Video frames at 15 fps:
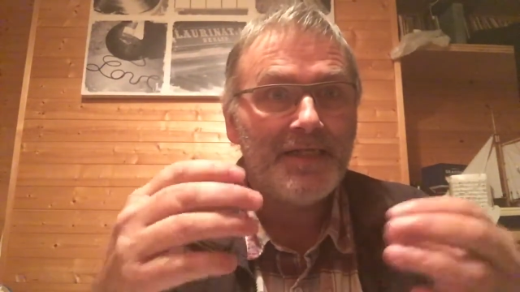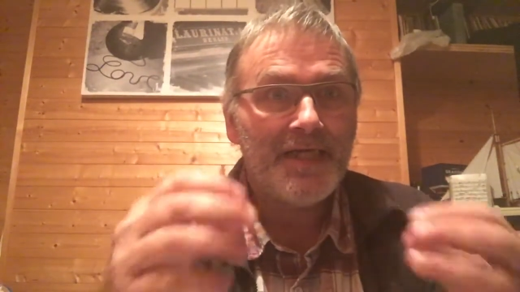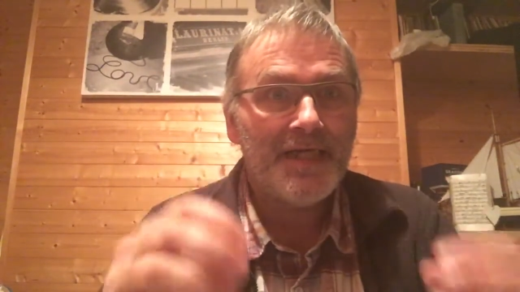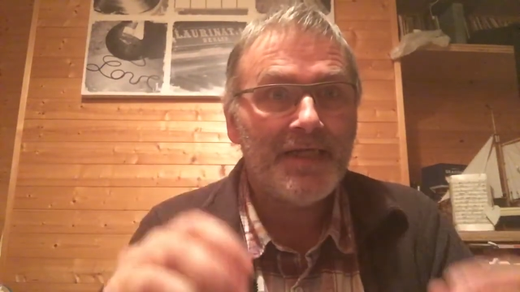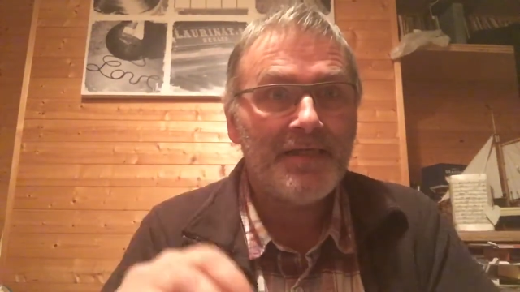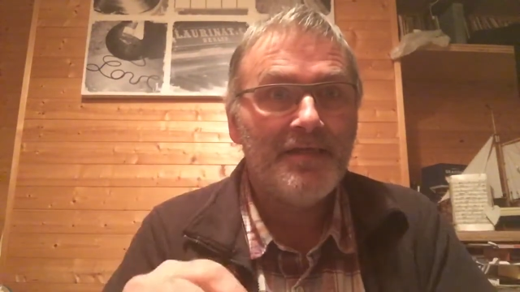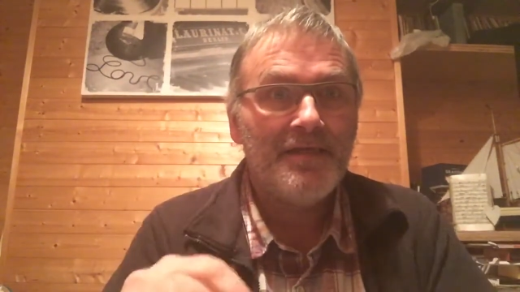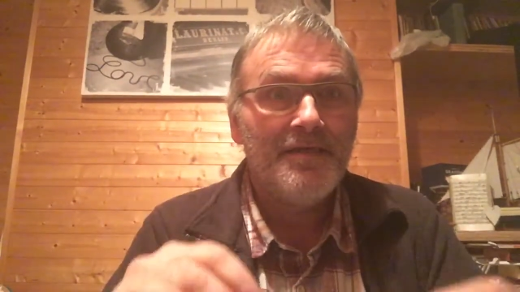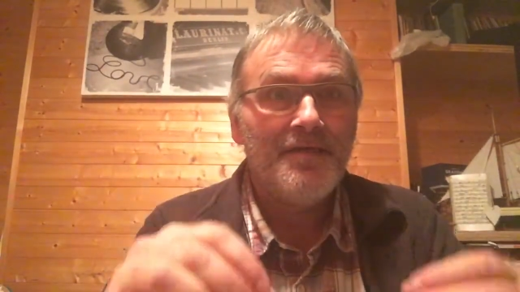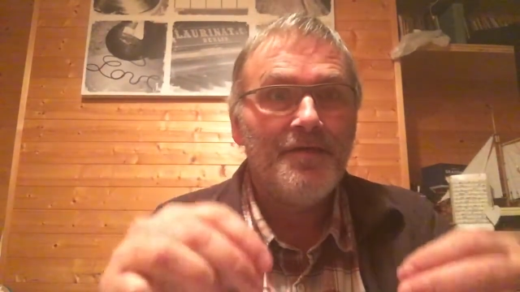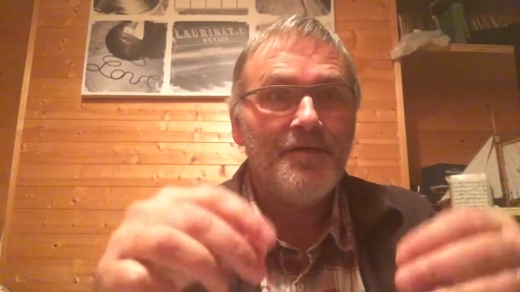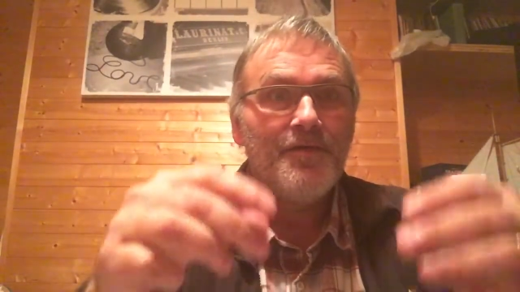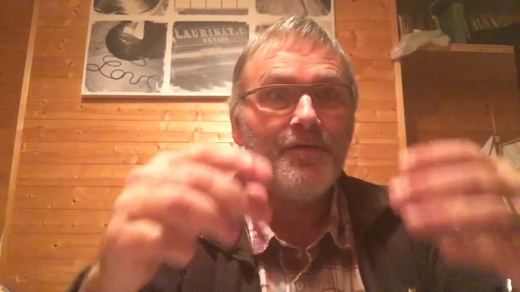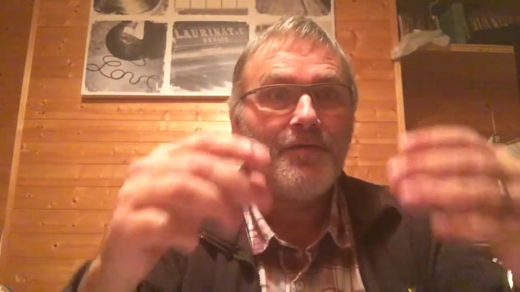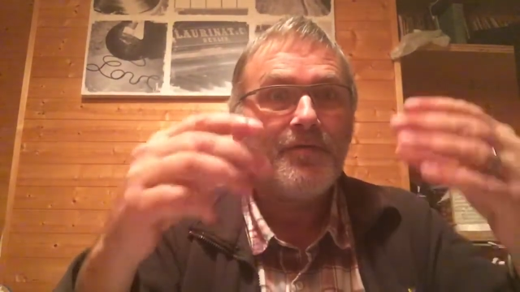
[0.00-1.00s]
then
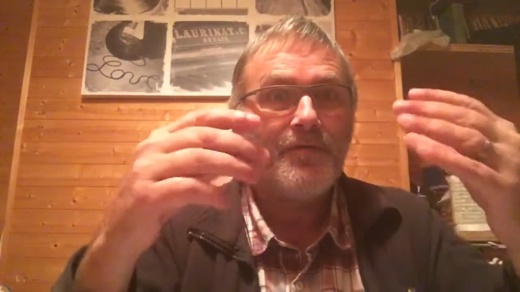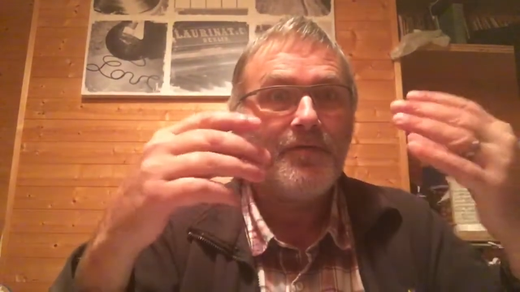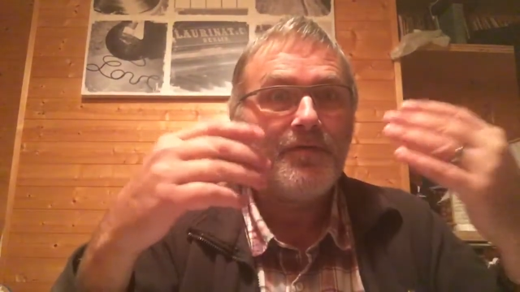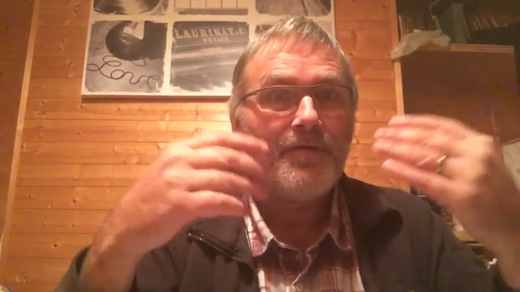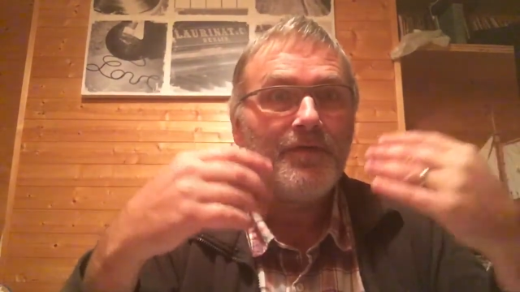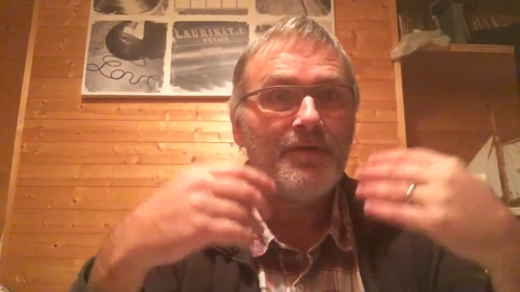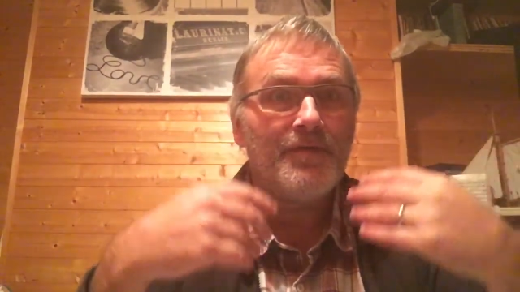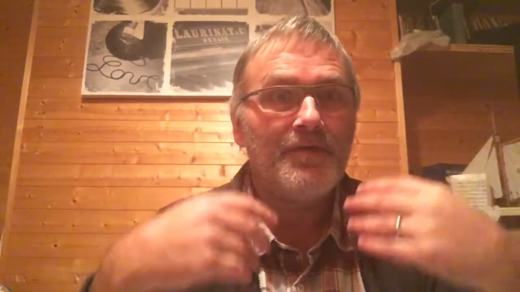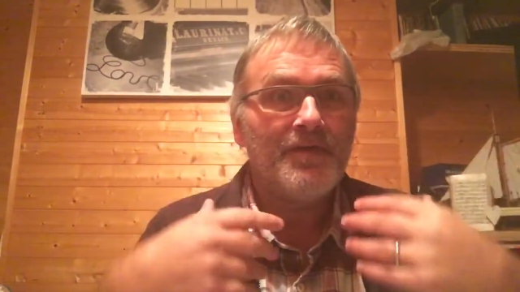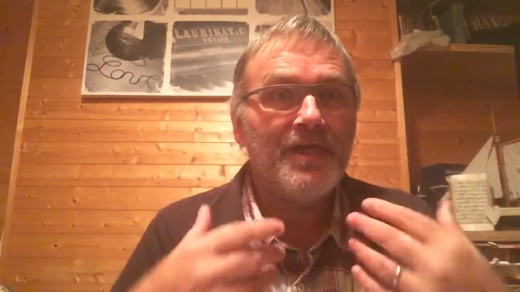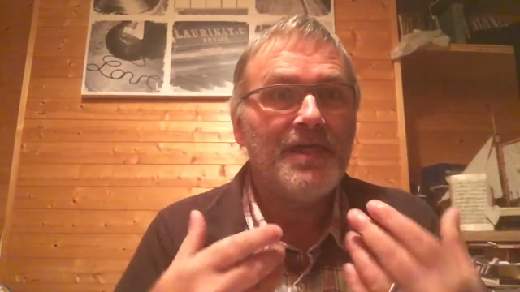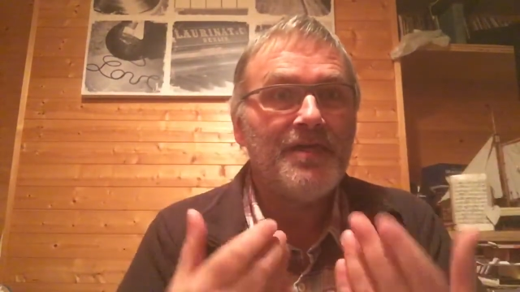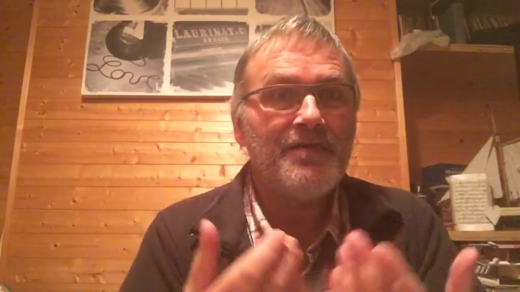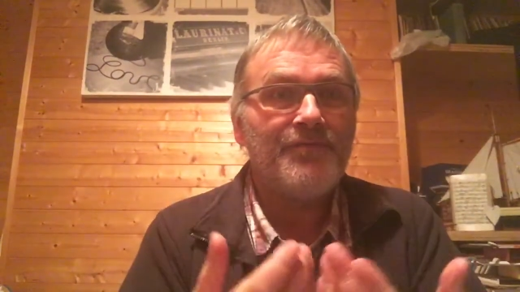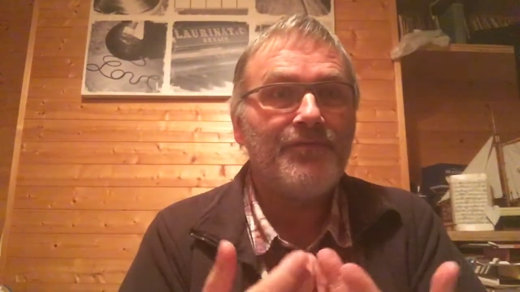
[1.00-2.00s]

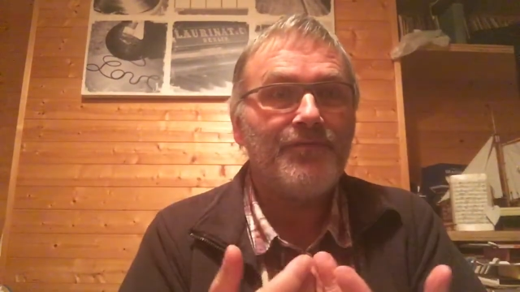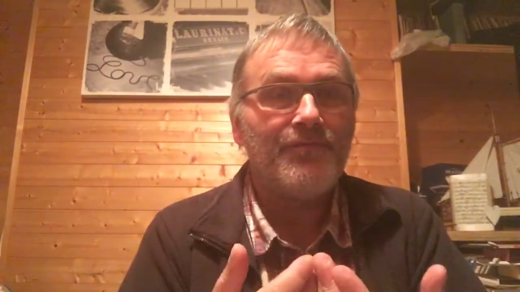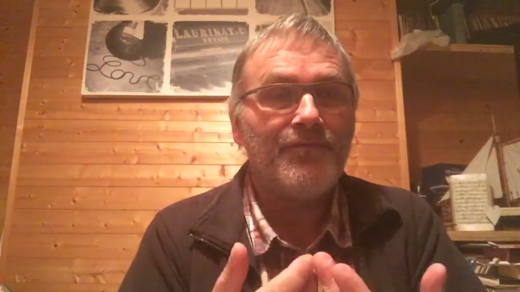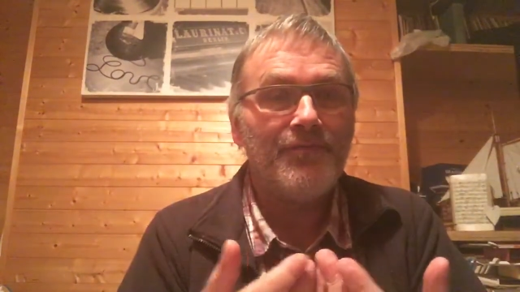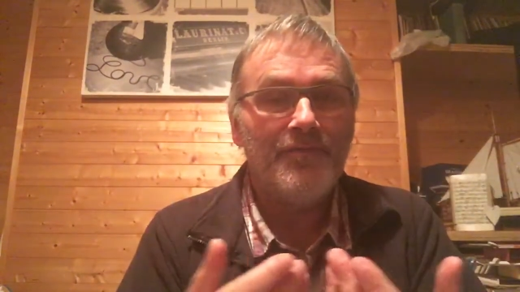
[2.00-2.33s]
leave